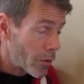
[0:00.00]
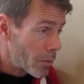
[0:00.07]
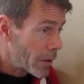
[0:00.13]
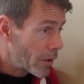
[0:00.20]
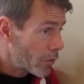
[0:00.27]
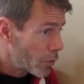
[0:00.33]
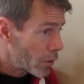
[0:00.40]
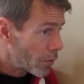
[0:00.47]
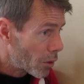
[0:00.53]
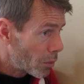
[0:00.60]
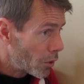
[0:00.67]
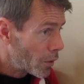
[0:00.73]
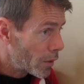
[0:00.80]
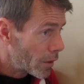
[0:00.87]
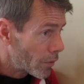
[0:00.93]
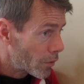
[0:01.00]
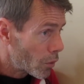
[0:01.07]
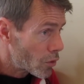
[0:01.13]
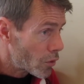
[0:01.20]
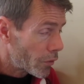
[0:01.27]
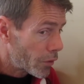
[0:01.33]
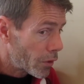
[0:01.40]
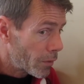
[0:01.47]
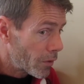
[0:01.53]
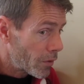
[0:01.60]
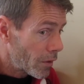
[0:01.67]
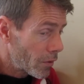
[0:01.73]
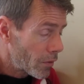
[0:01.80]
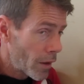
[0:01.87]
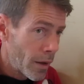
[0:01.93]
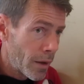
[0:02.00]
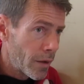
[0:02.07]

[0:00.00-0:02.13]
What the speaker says: the Ministry of Community and Social Services